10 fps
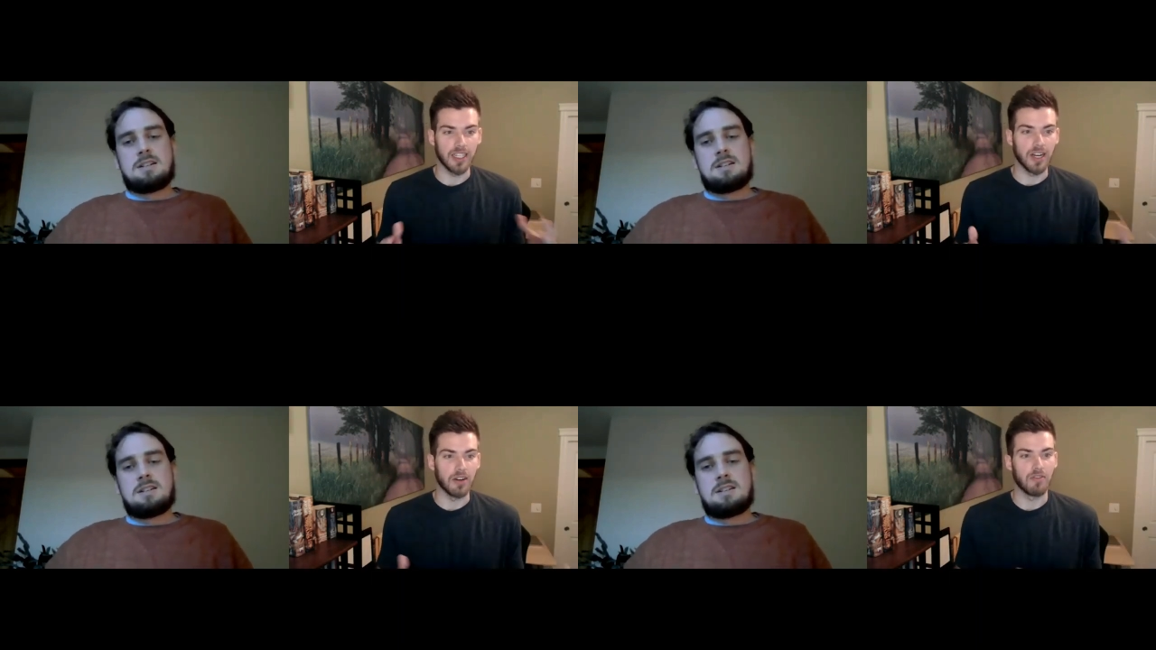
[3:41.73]
Speaker 1: you
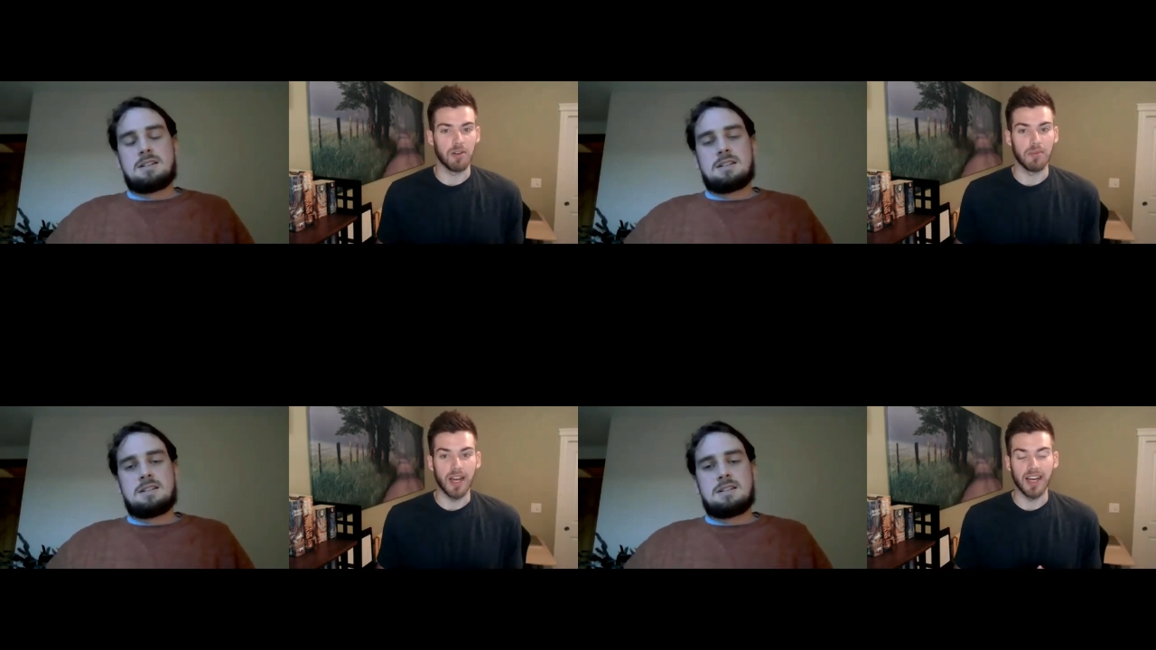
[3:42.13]
know
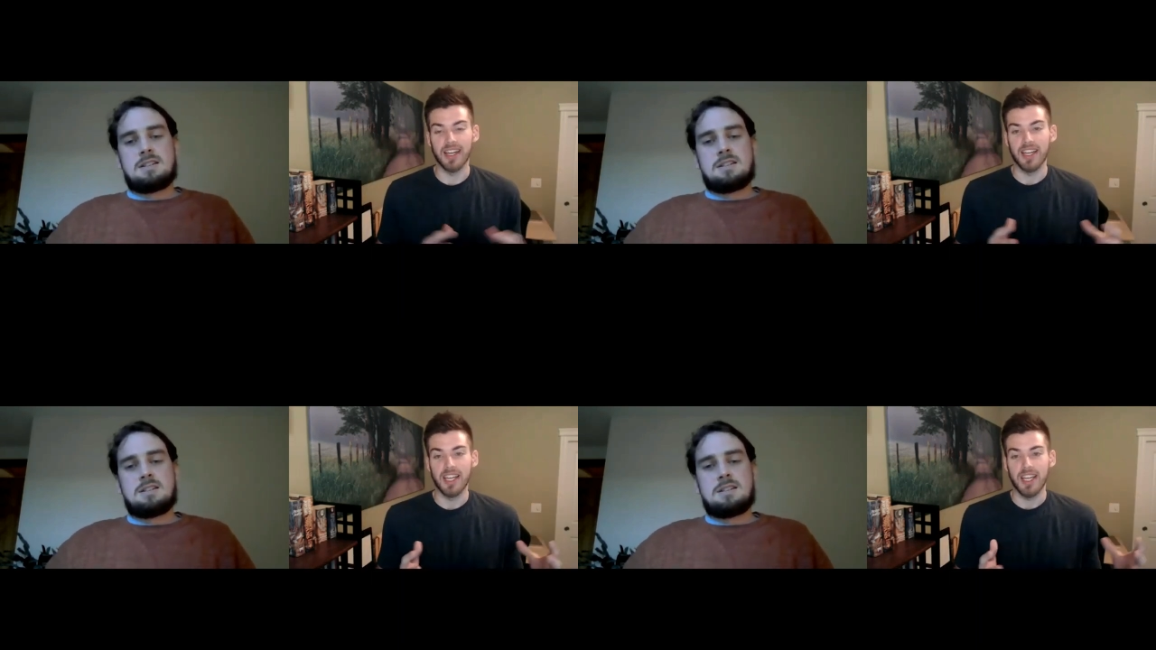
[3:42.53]
from a
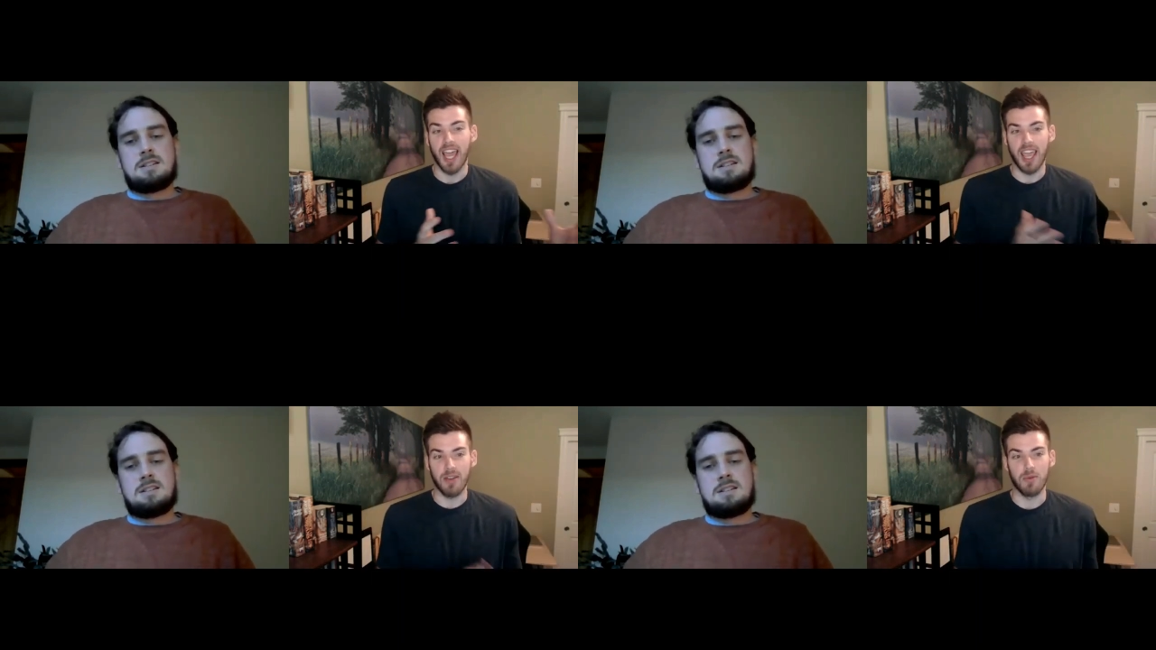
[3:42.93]

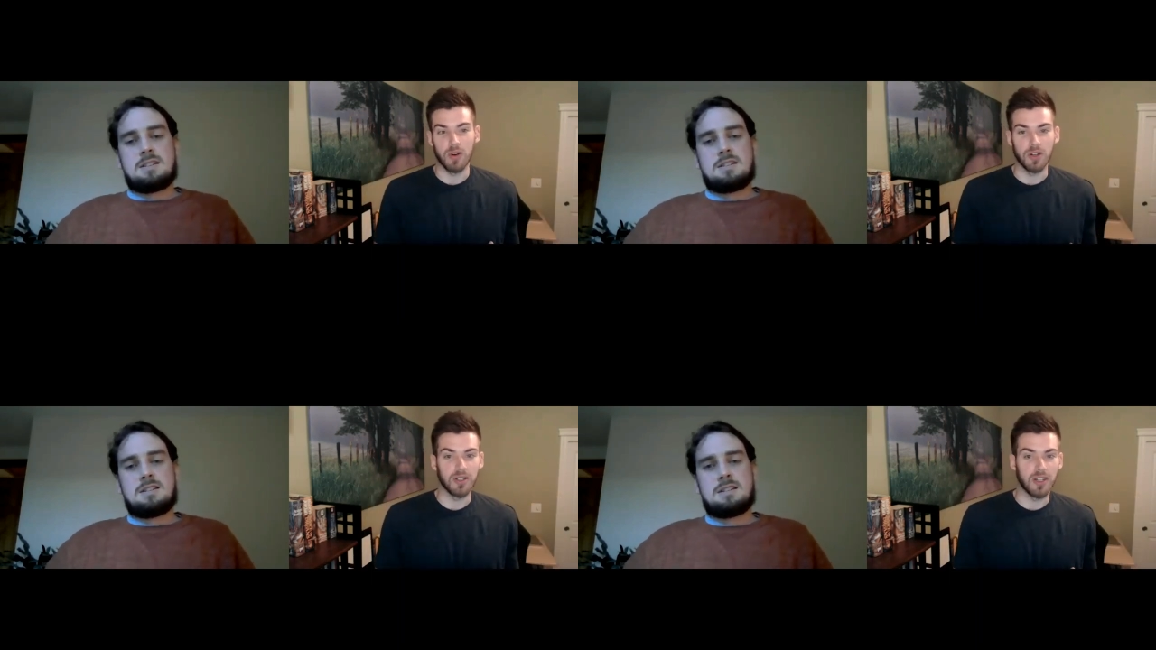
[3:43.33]
hey,
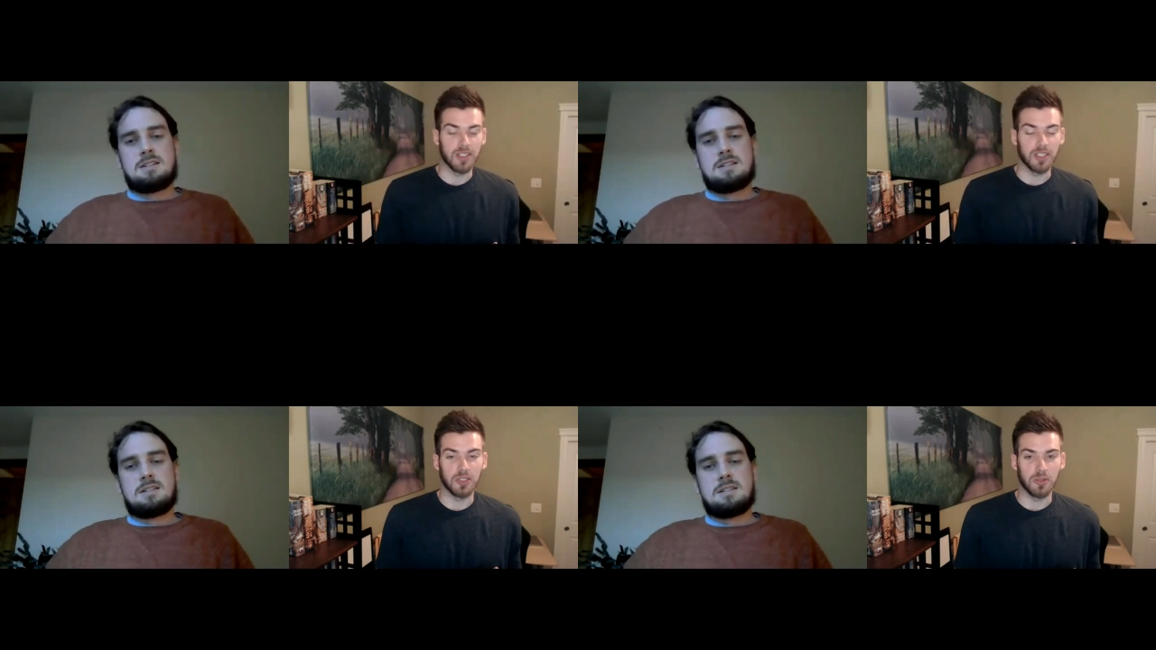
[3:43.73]
we're
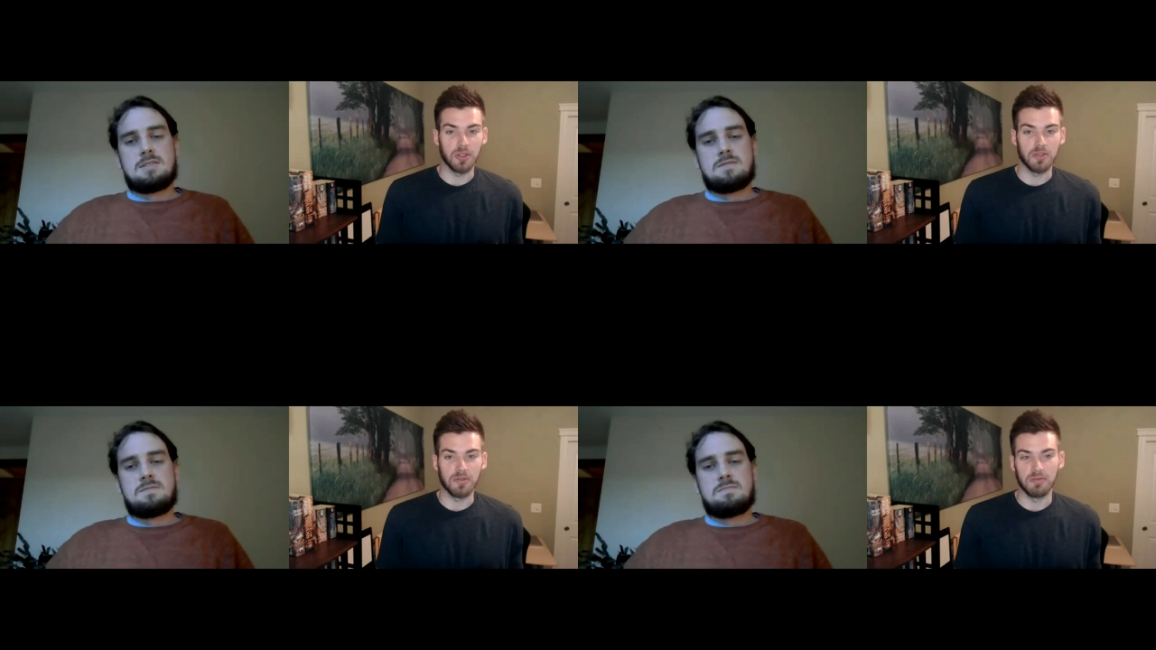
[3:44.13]
just sort of